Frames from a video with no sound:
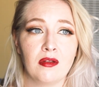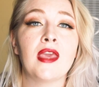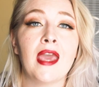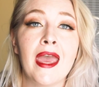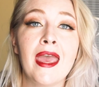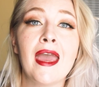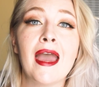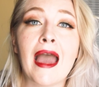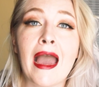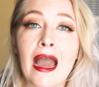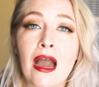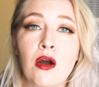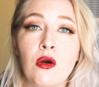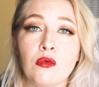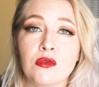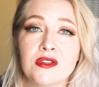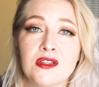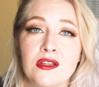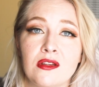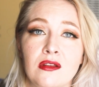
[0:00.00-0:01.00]
Get
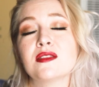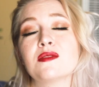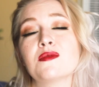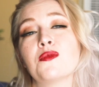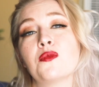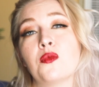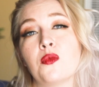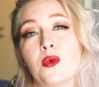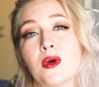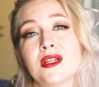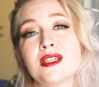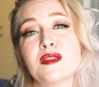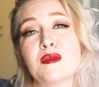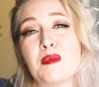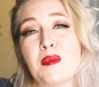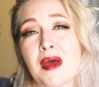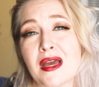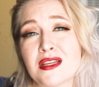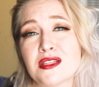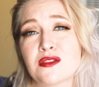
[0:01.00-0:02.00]
out. It's what's
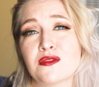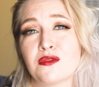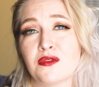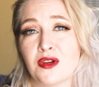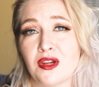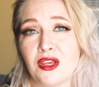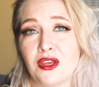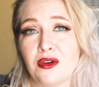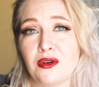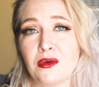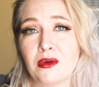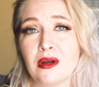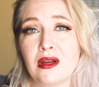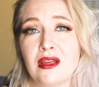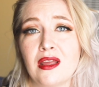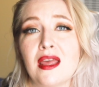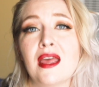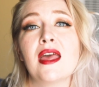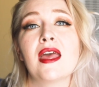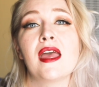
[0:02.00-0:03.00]
best for you
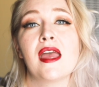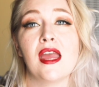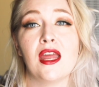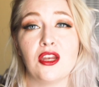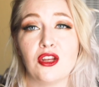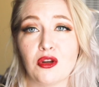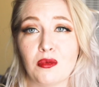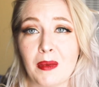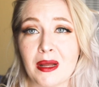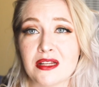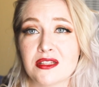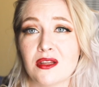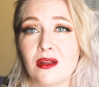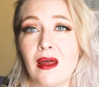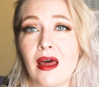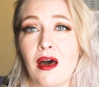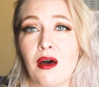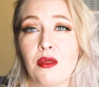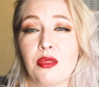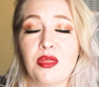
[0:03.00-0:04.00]
and your mental
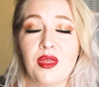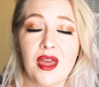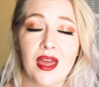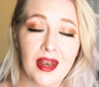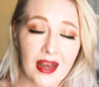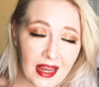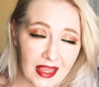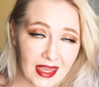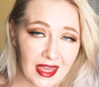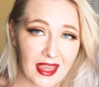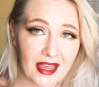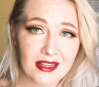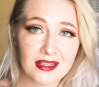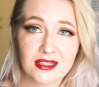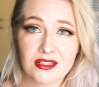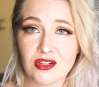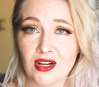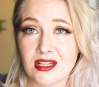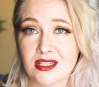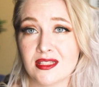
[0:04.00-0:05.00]
health, and I
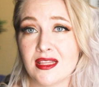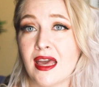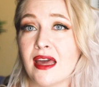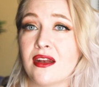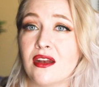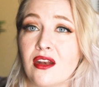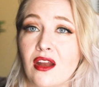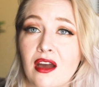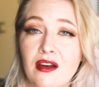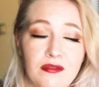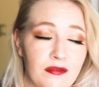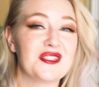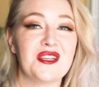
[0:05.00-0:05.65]
can't stress that enough.